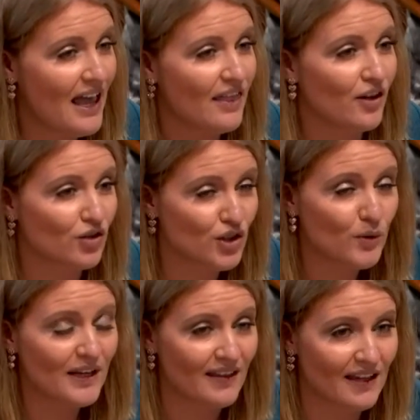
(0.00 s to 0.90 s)
They're
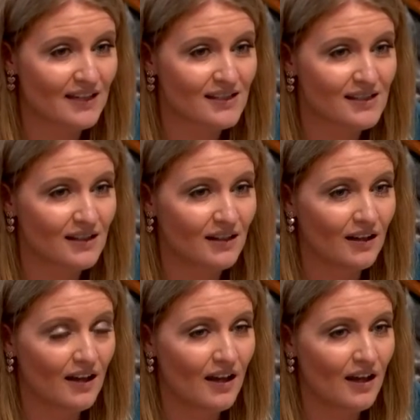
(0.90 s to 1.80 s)
doing this
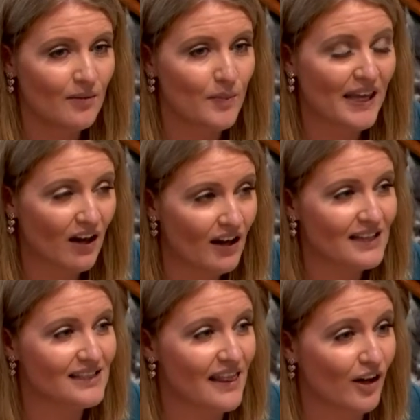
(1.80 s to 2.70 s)

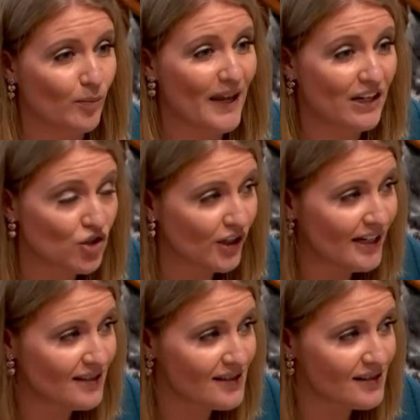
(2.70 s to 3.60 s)
because they're
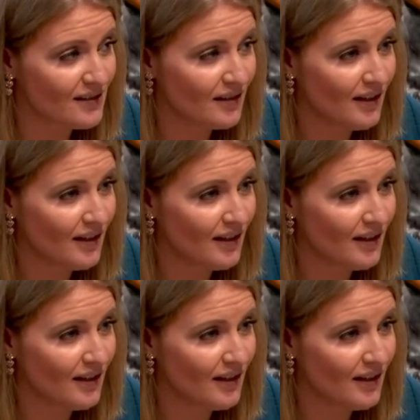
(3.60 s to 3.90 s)
patriots